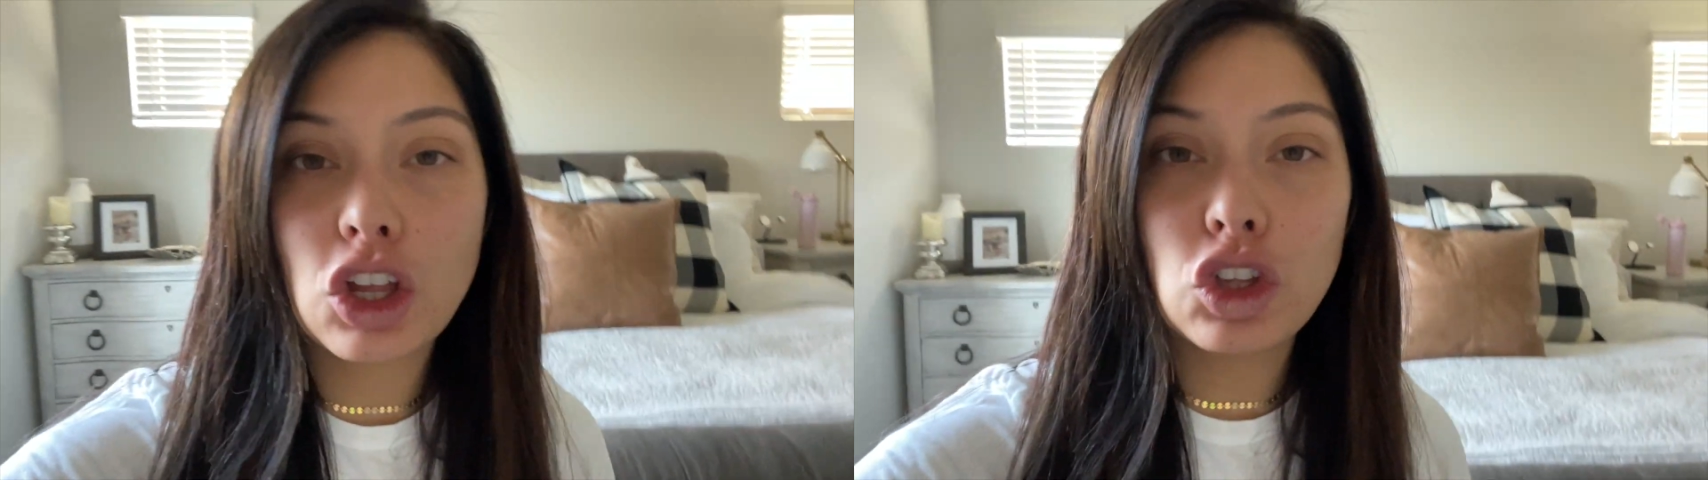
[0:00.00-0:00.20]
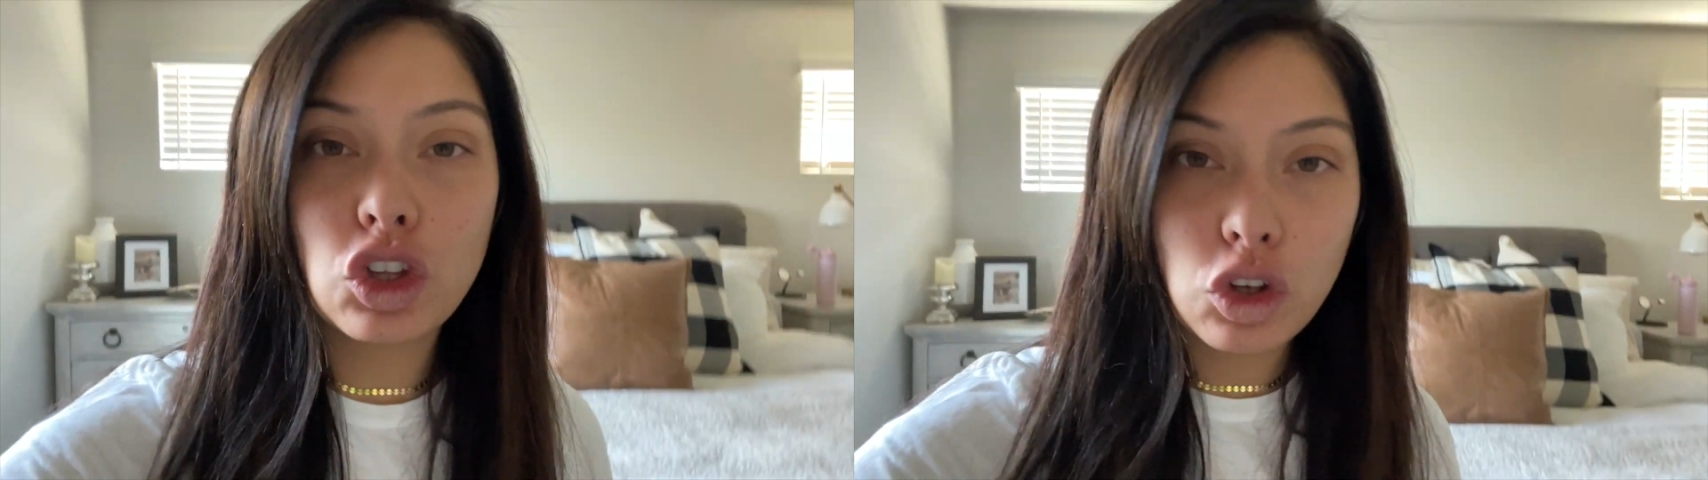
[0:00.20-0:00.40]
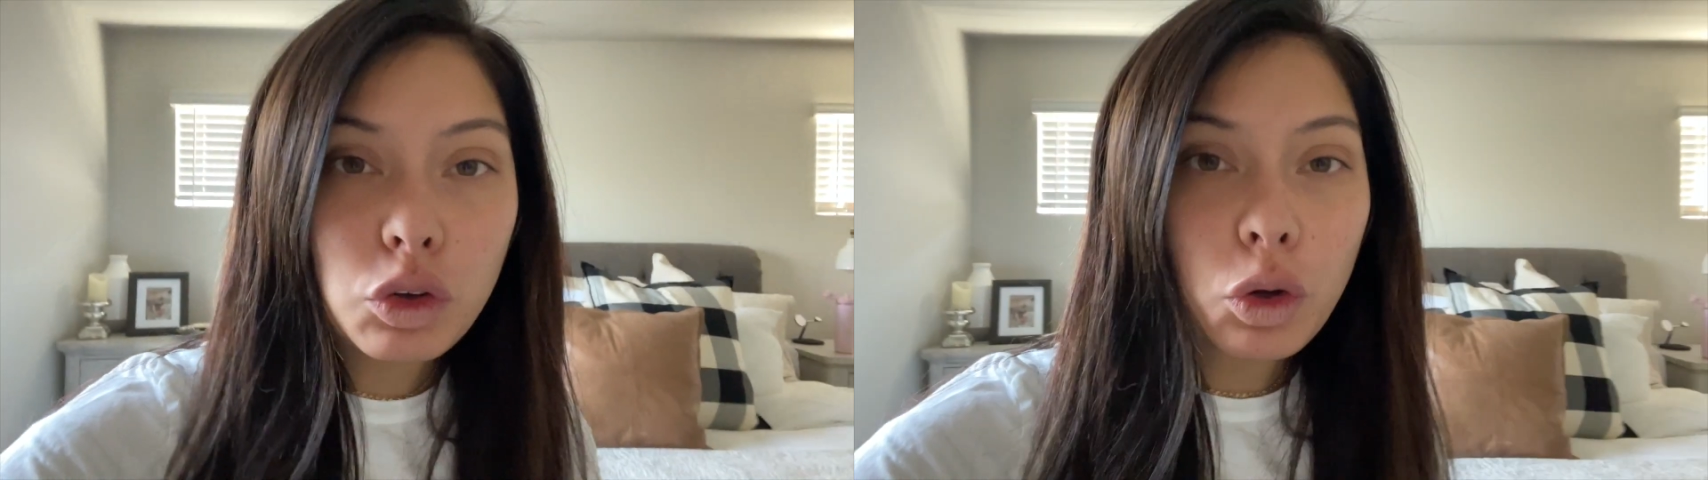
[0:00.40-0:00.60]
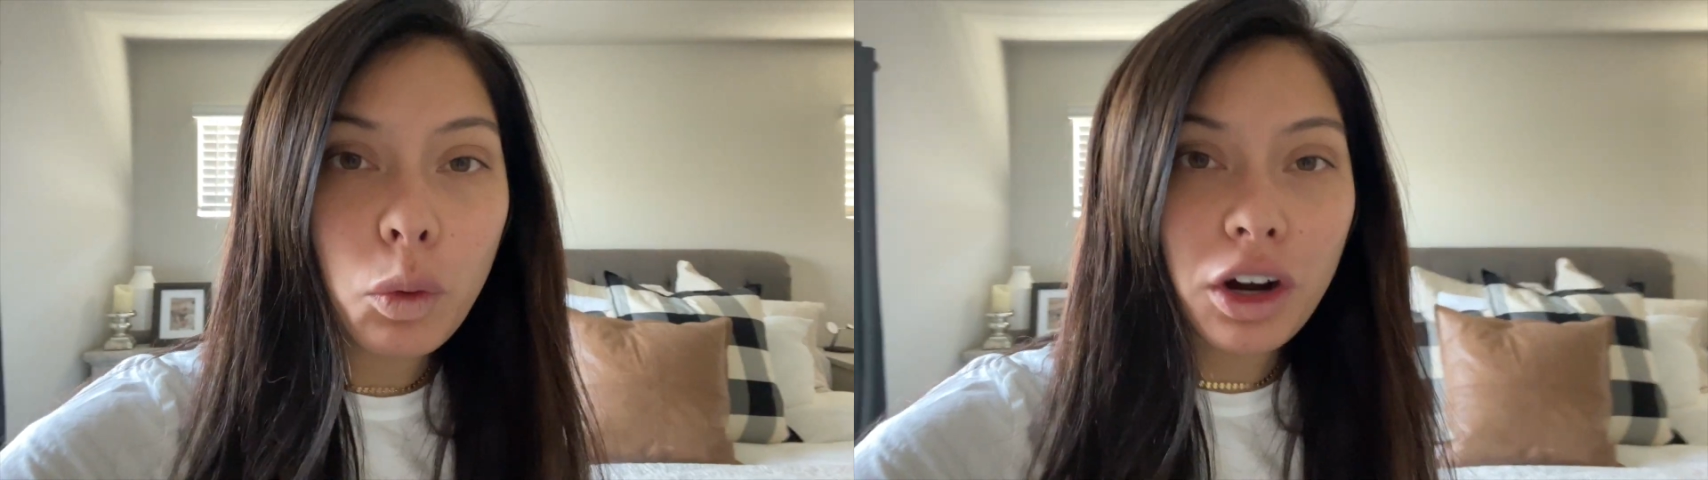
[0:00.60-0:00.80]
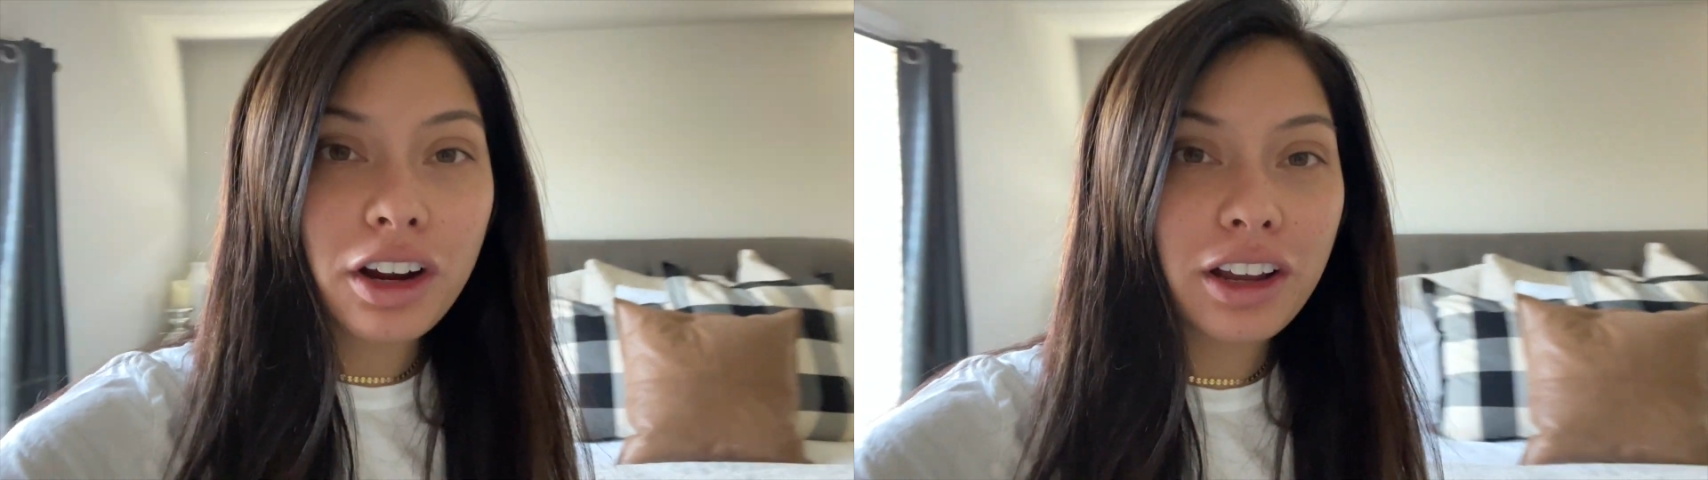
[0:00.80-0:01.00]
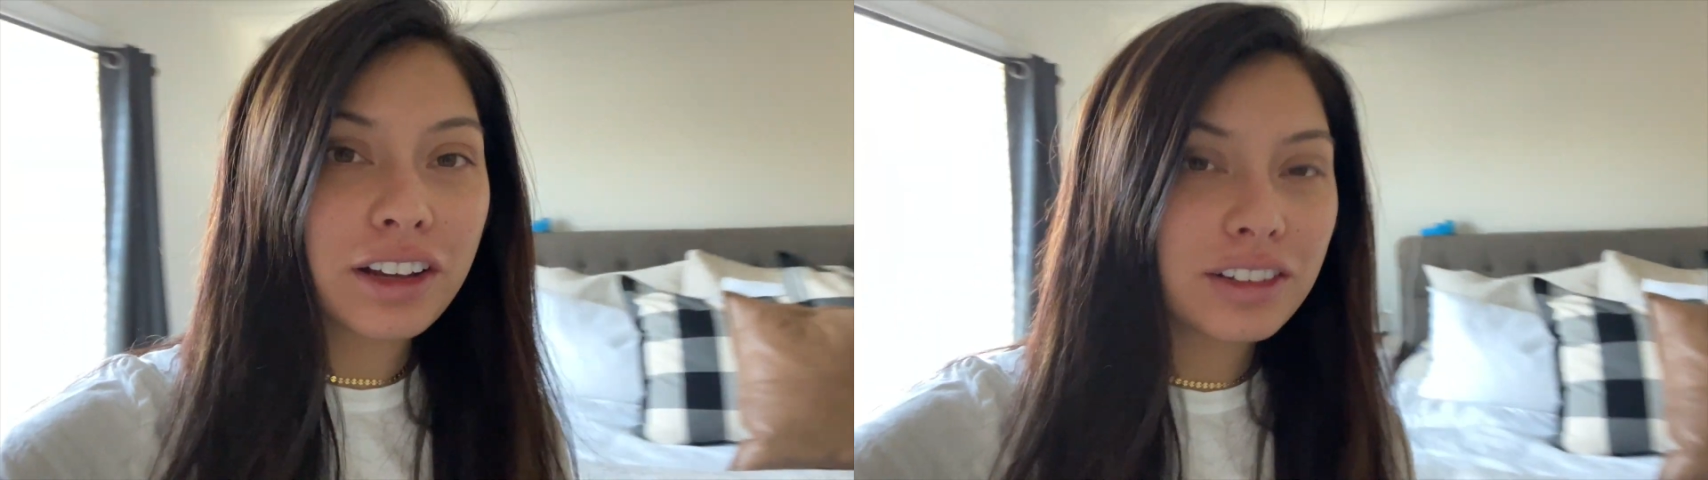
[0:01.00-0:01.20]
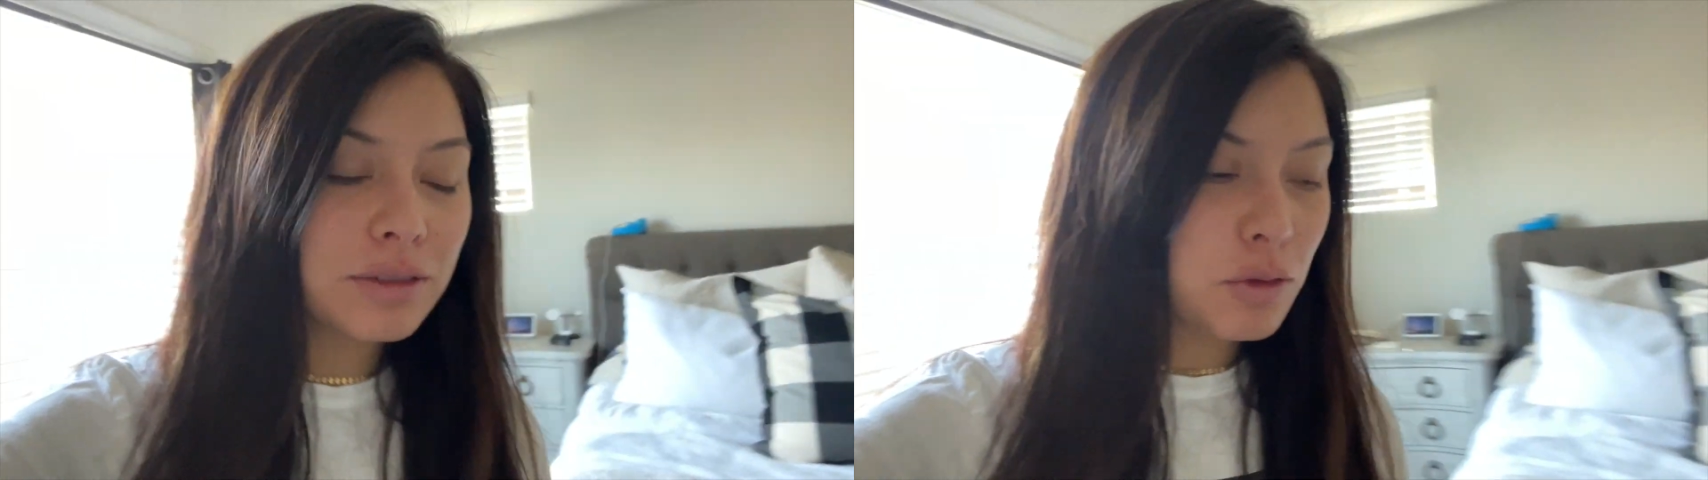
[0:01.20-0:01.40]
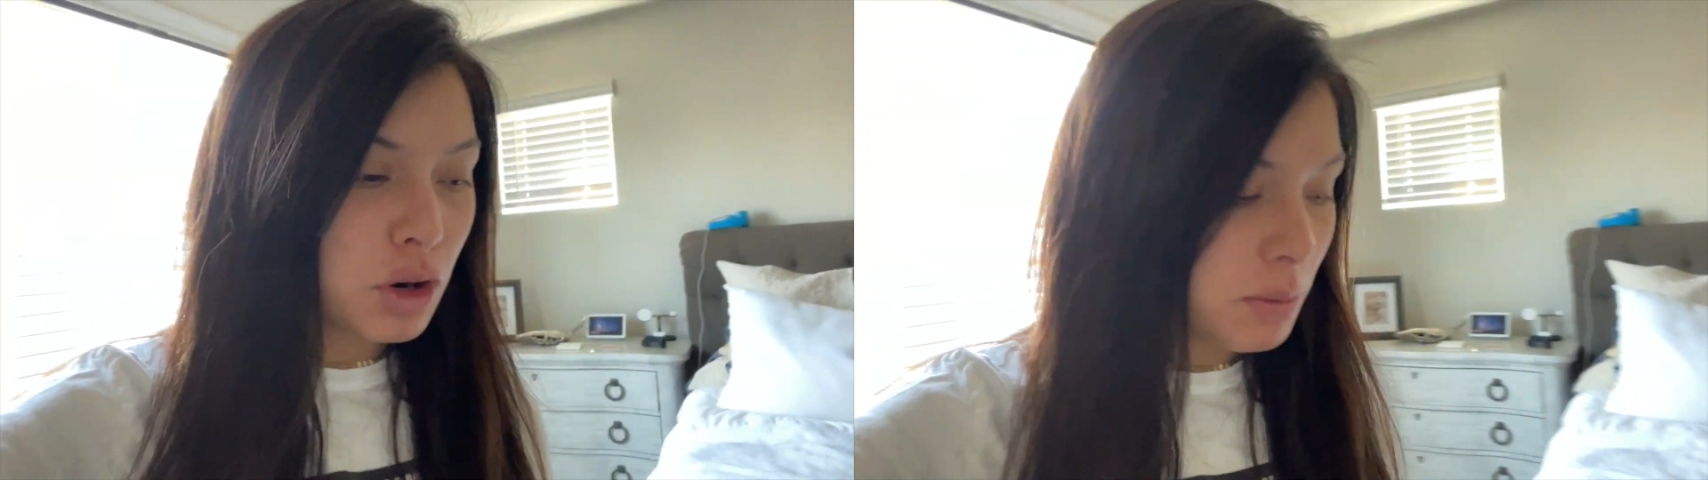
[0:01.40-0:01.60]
New York, one of my